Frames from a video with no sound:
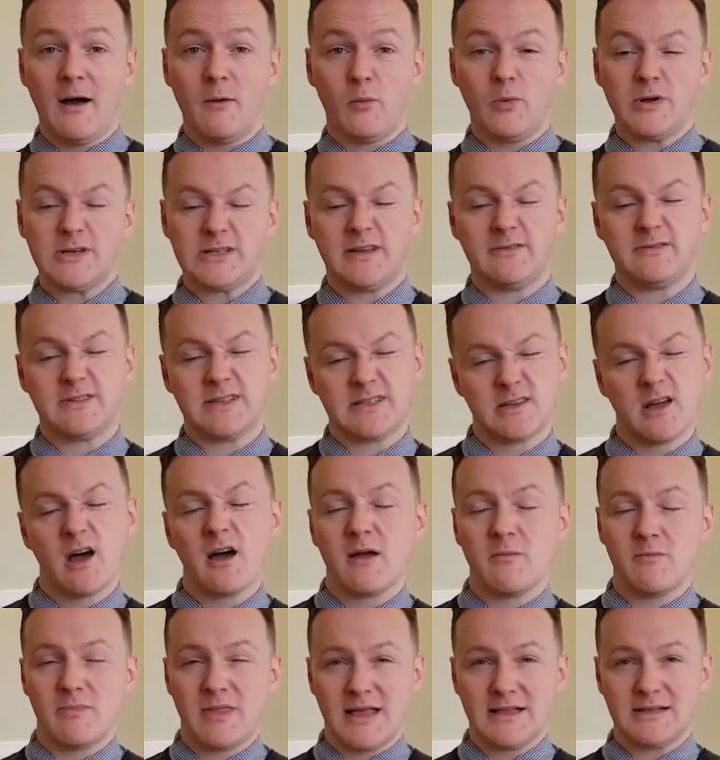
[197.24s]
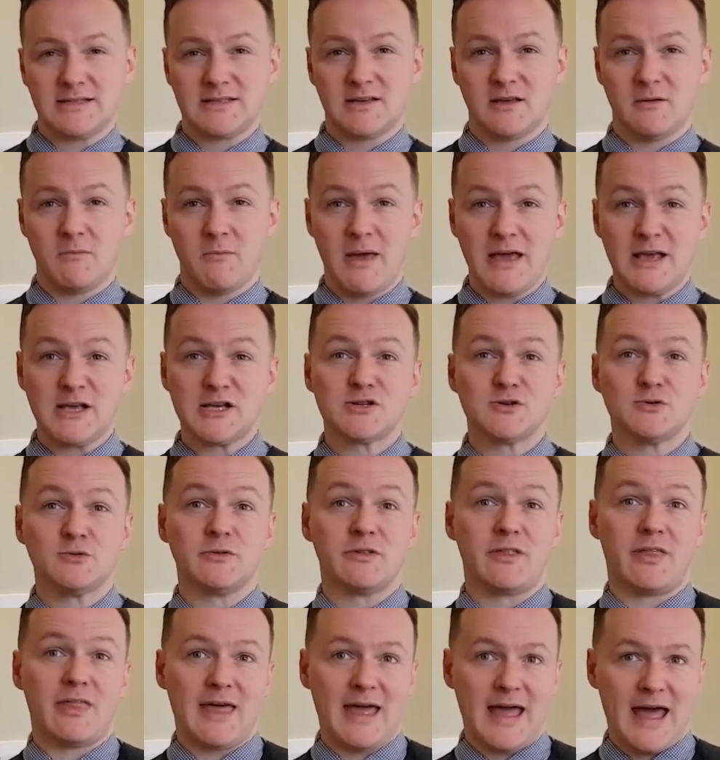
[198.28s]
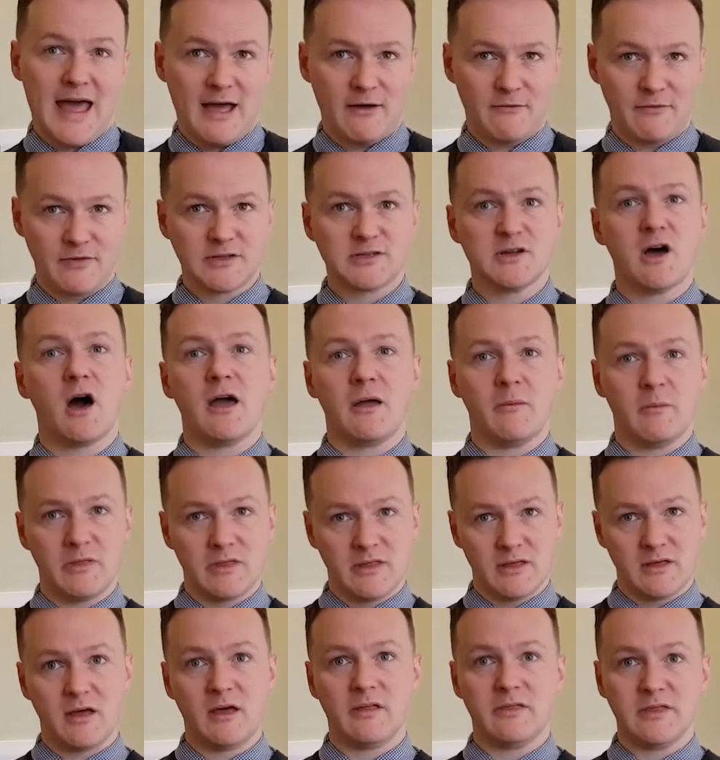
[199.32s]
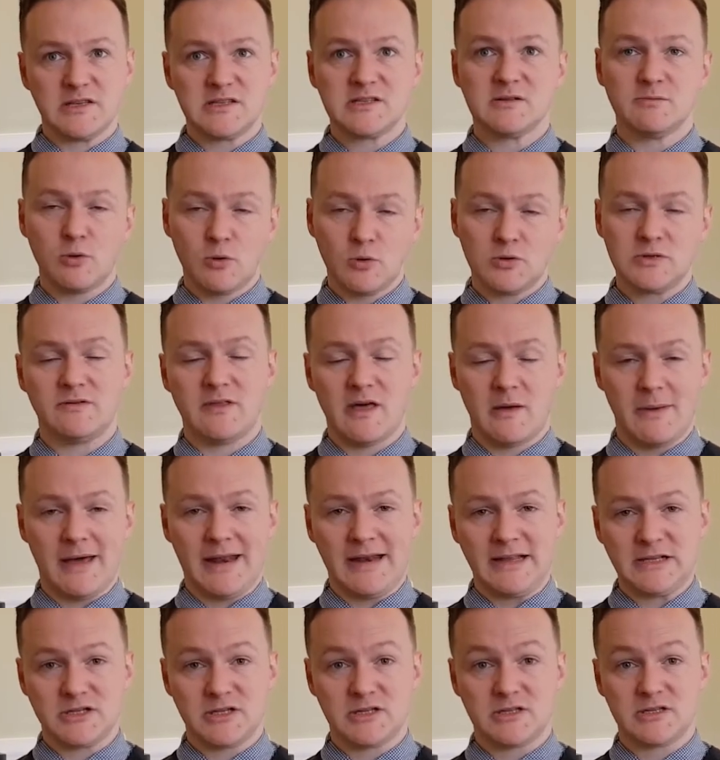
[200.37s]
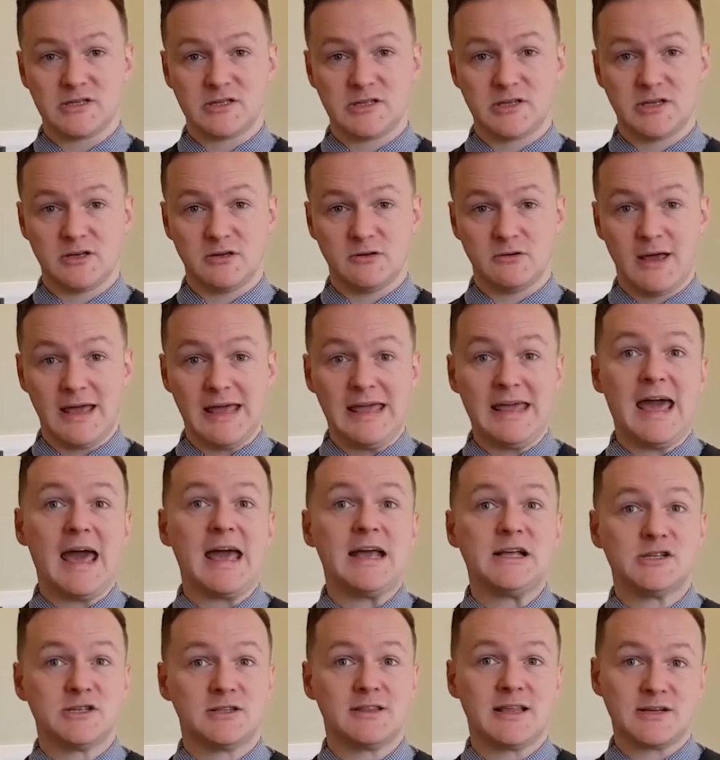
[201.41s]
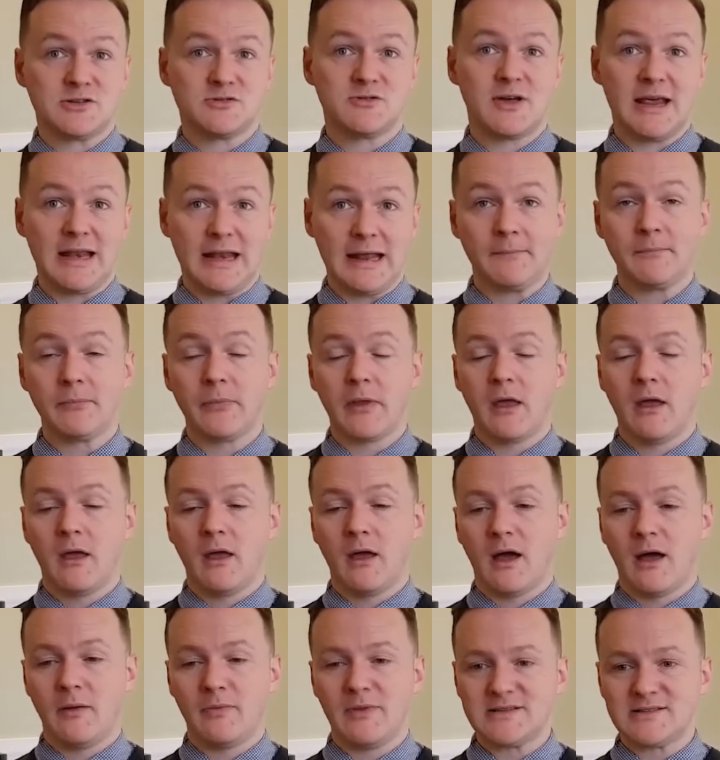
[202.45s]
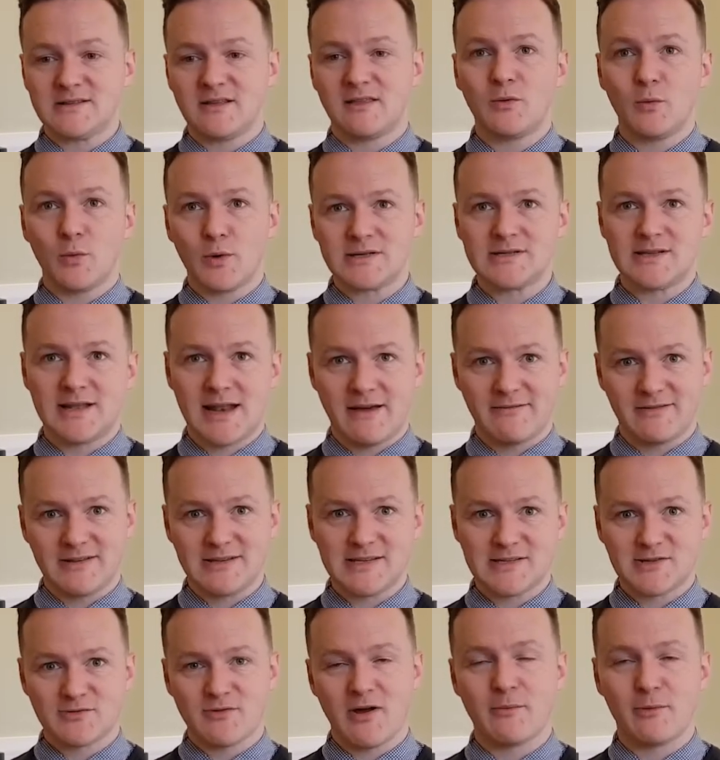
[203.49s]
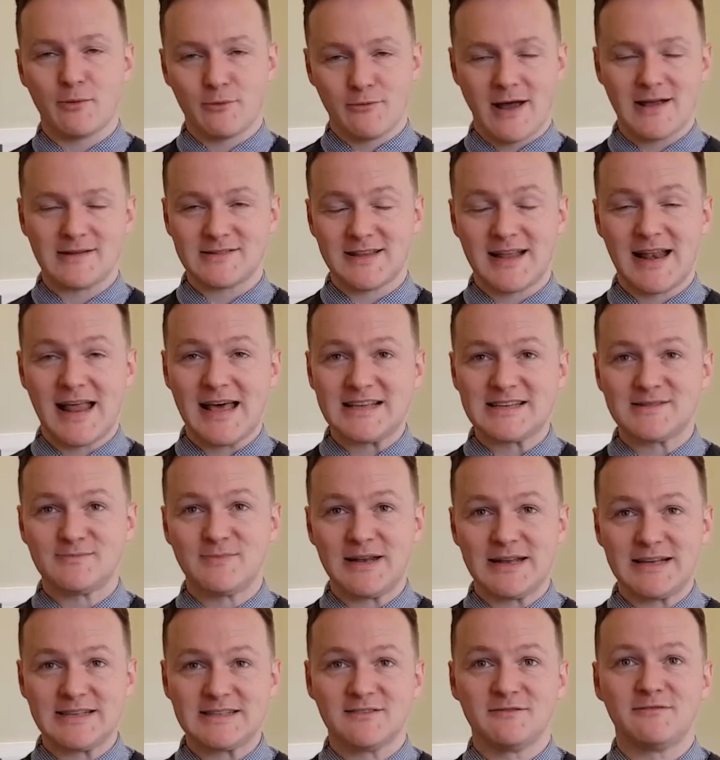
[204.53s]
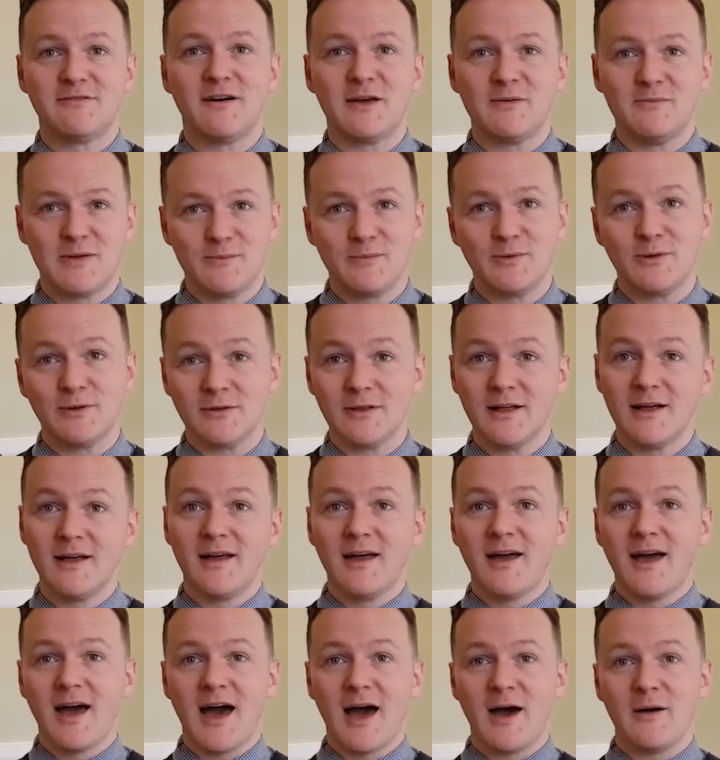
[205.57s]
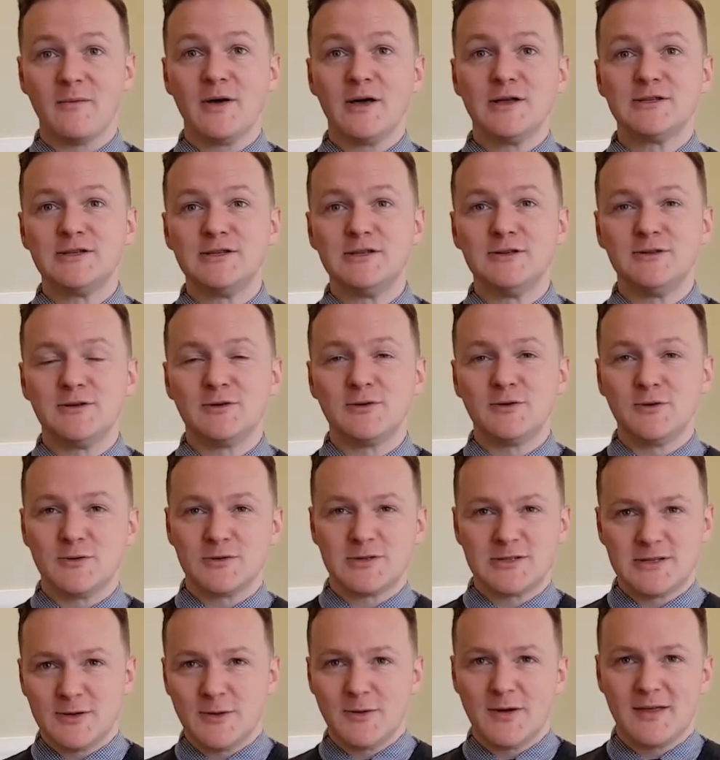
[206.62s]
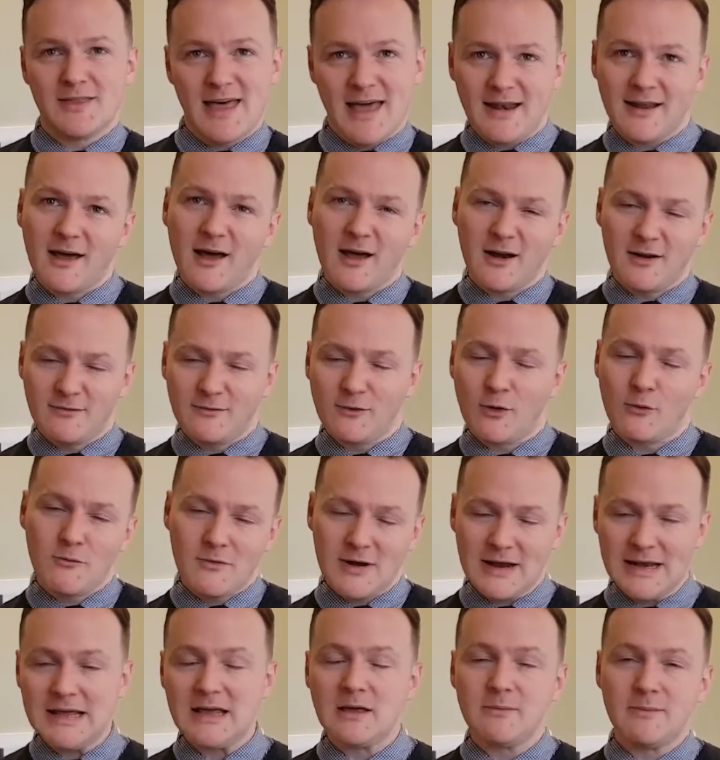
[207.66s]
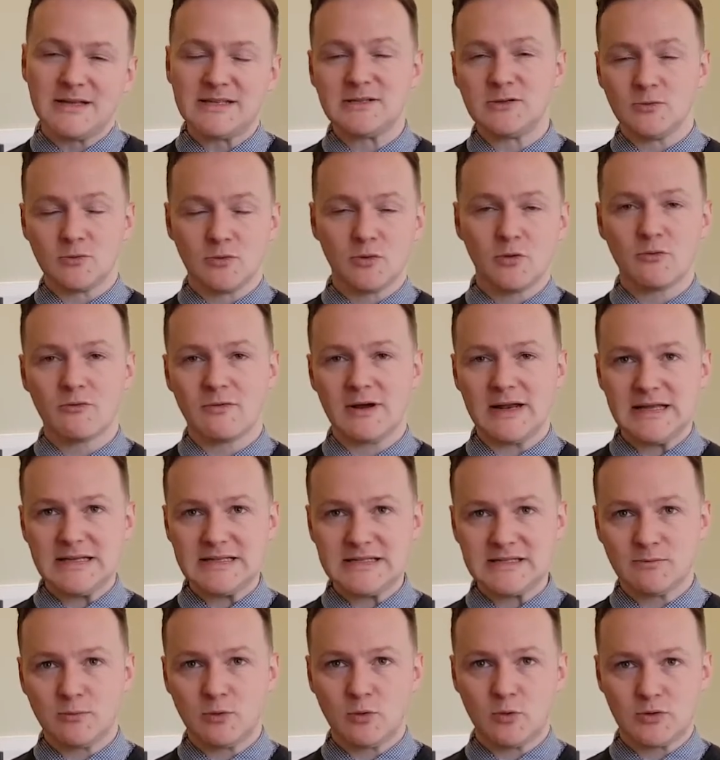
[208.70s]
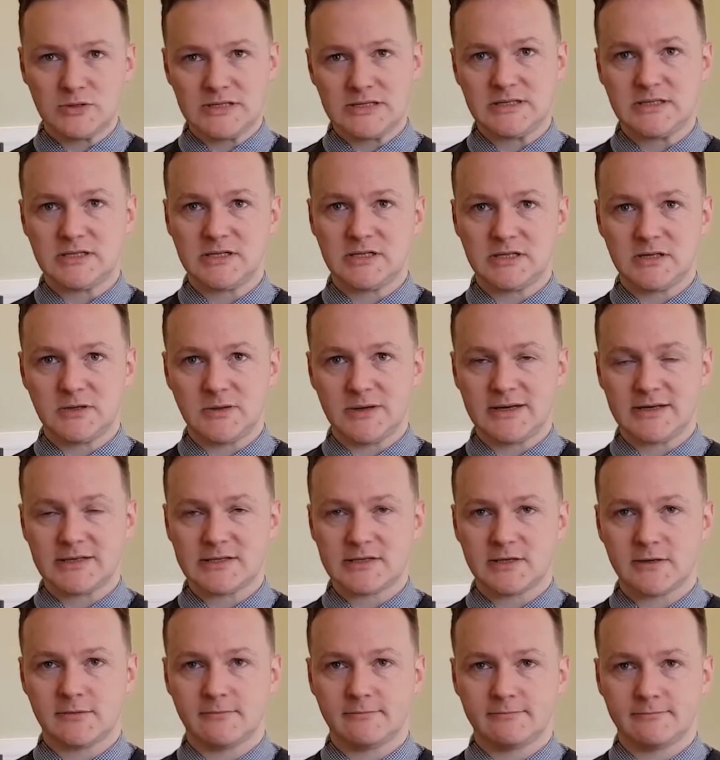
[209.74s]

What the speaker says: which gives us time then to make sure that they have the time and the support of their managers to engage in that training. There's nothing worse than having to scramble around at the last minute to find people to do the course who are then kind of not really committed and not really supported to do it.